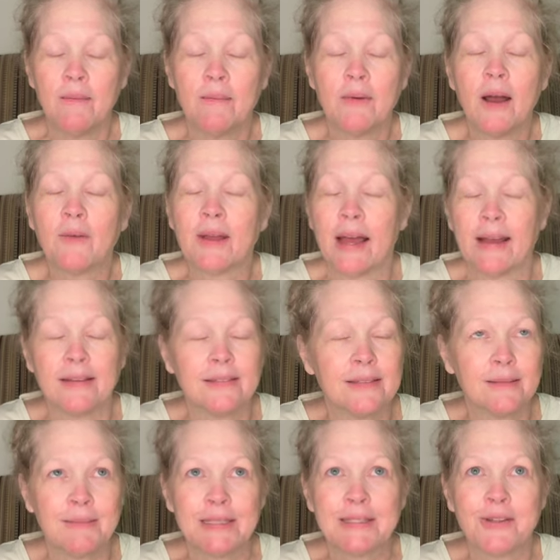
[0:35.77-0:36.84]
Okay,
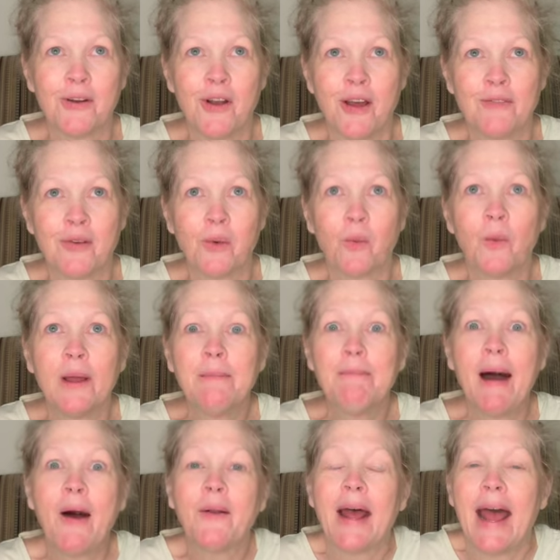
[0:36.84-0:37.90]
let me start over. We
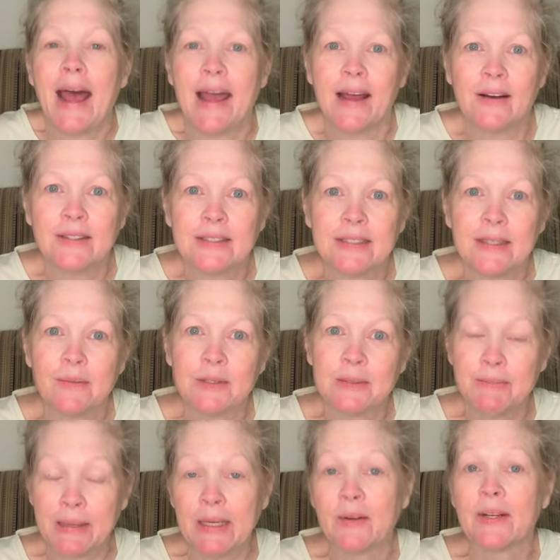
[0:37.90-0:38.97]
bought a house that was
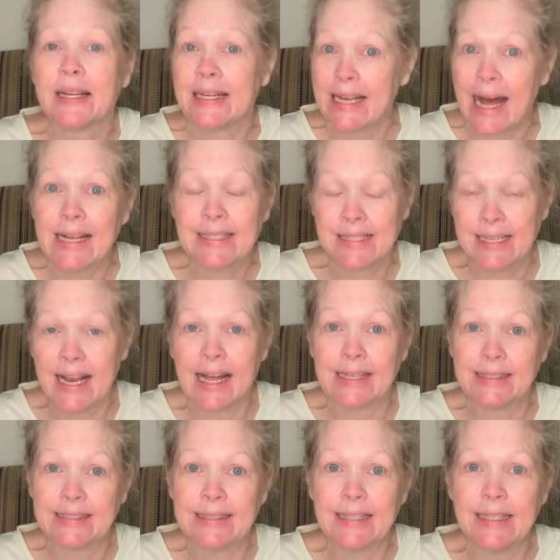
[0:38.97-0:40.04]
built in
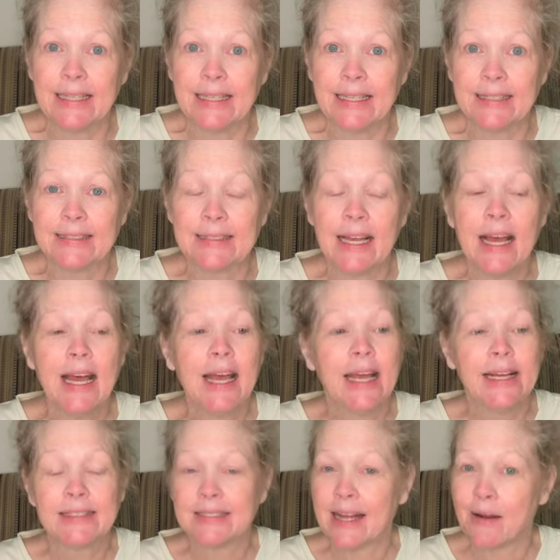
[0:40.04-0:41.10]
1996.
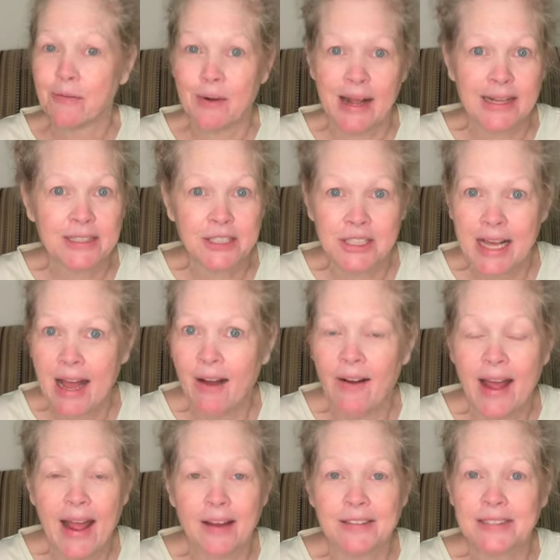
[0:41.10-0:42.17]
It's our ranch style
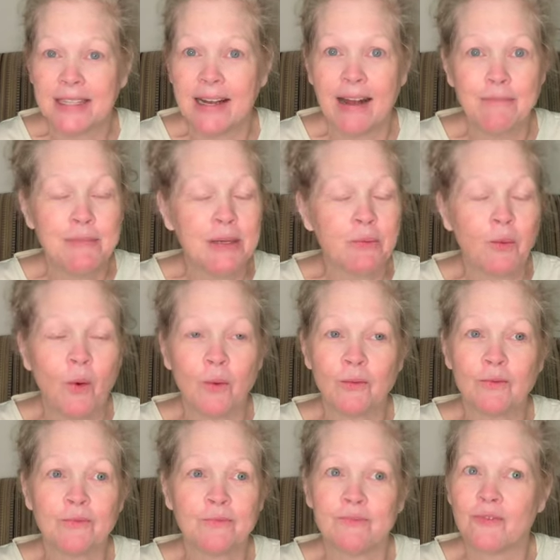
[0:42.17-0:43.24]
house that I've been
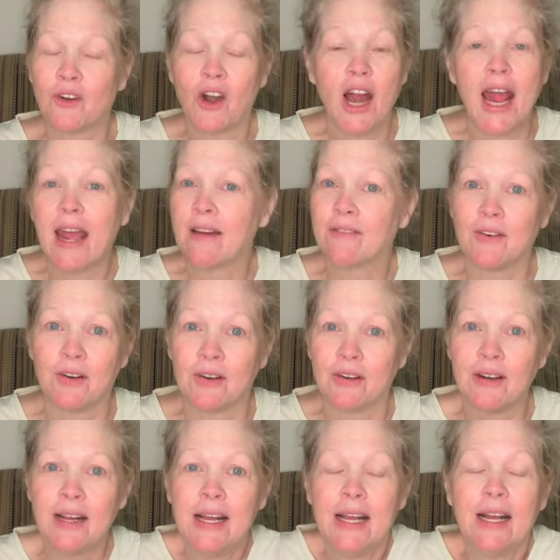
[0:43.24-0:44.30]
wanting forever.
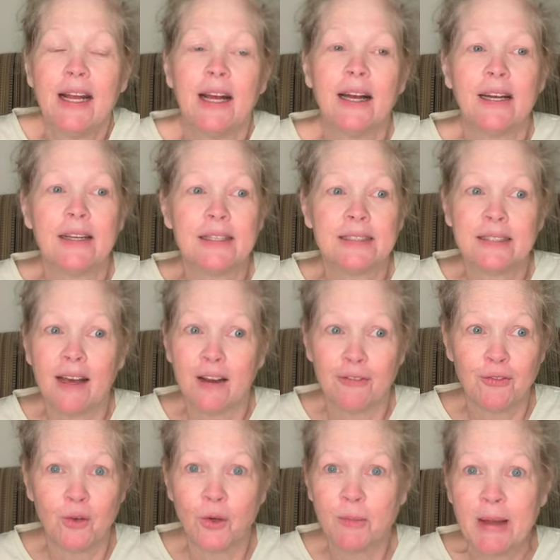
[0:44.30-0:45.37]
It's got a
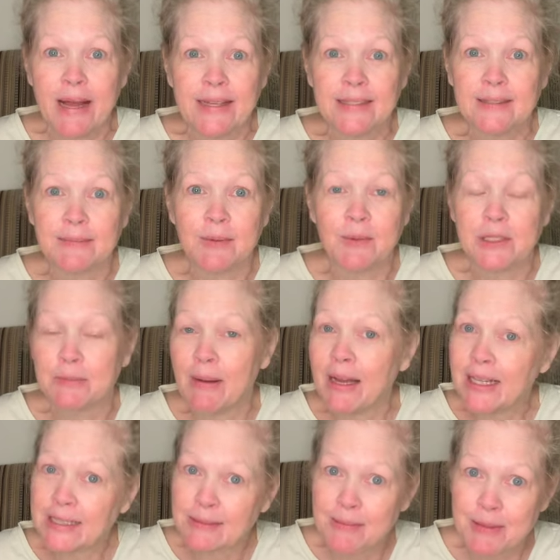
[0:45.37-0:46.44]
full basement, which my
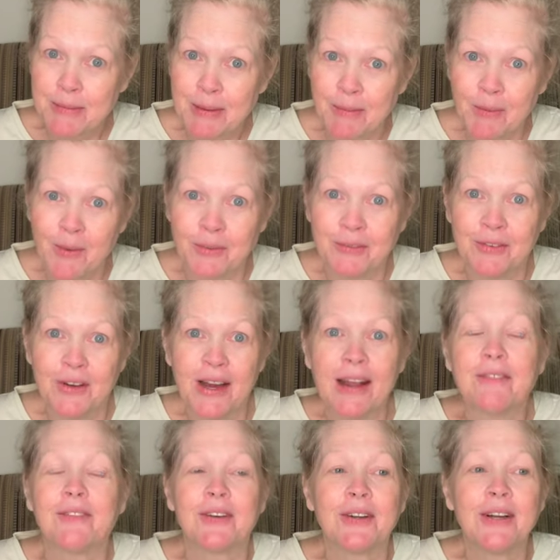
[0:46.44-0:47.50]
husband's been wanting
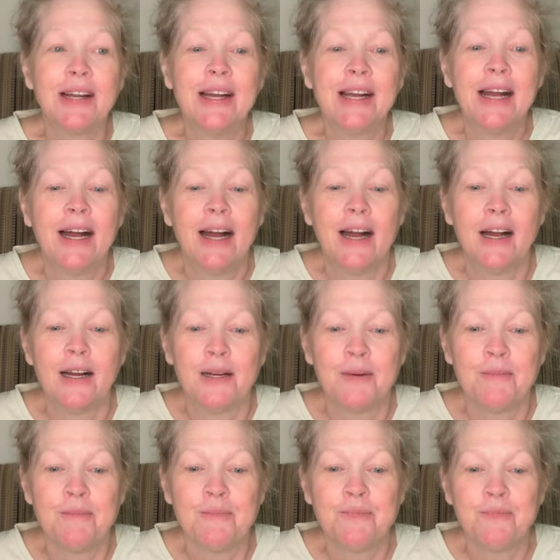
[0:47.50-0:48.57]
forever.
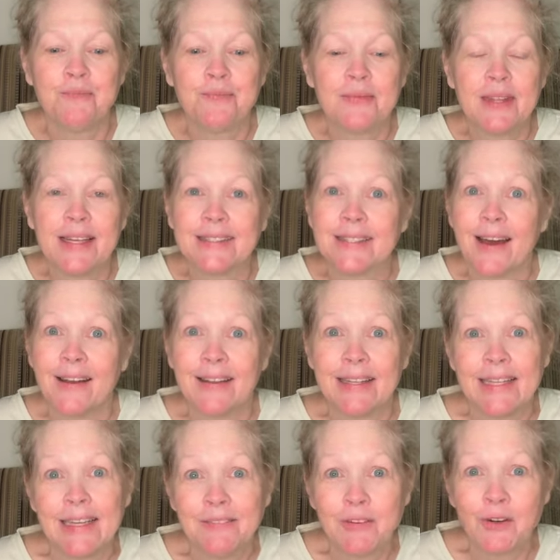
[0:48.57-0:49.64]
It's got a
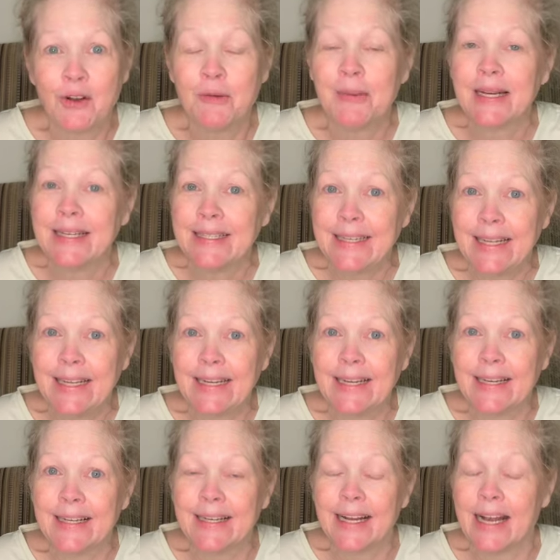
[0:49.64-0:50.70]
living room and a
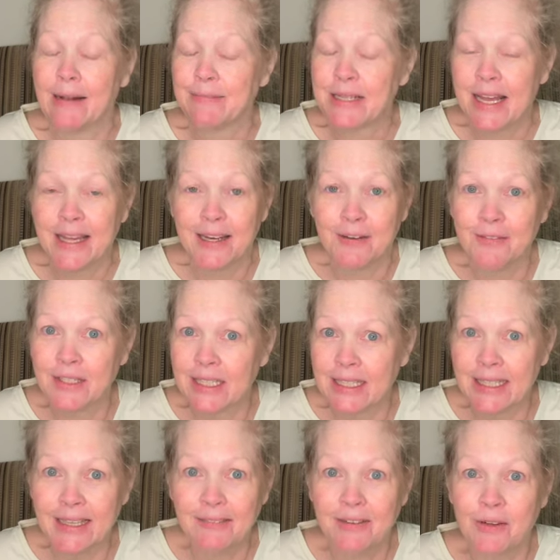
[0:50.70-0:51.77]
den, and I'm taking over the
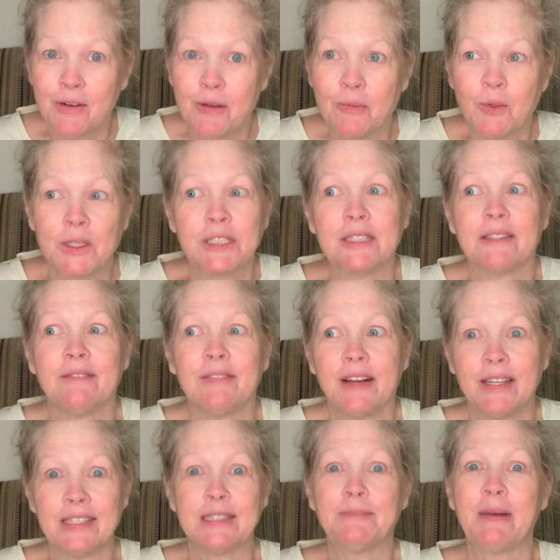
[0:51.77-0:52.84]
living room, which is a
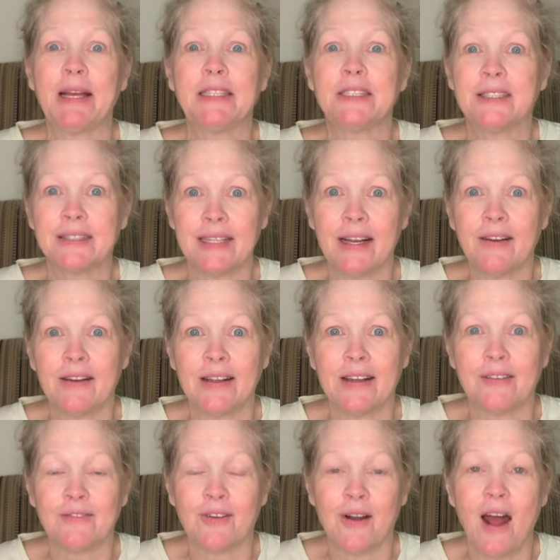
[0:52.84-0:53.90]
very spacious
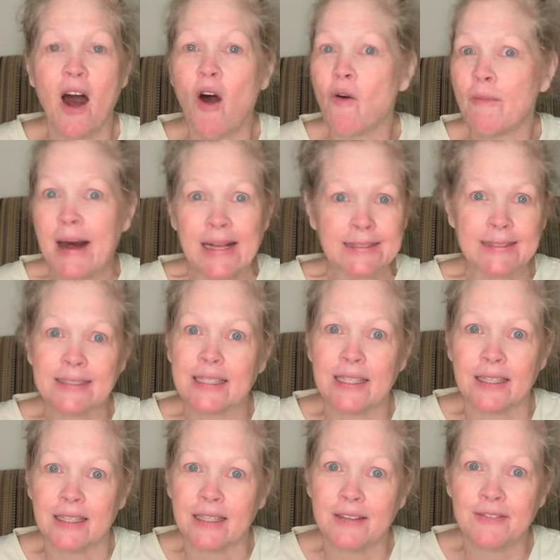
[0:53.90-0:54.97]
area for all my
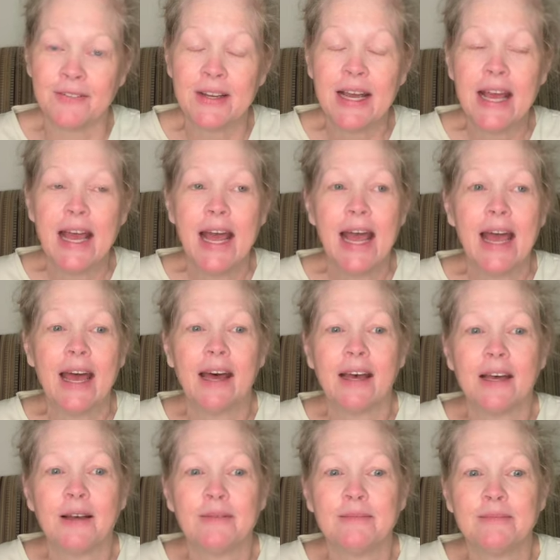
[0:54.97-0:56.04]
stuff.
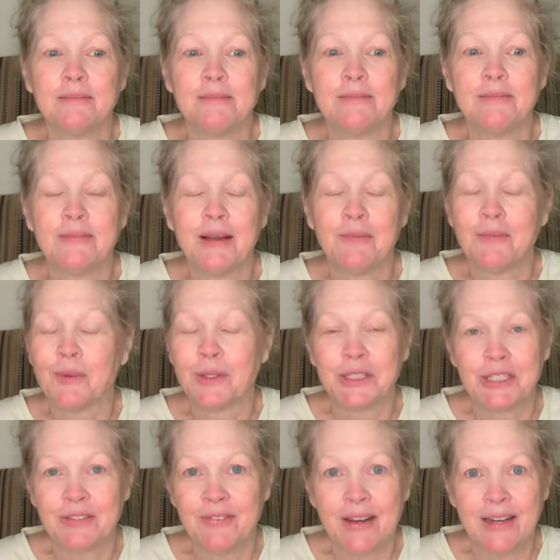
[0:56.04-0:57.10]
And we're
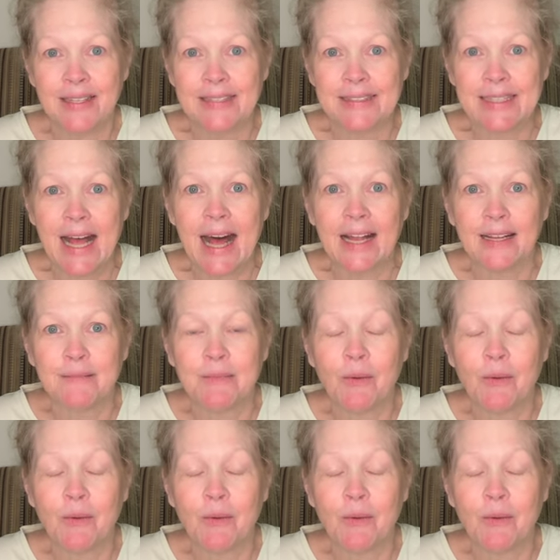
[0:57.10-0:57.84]
just very excited.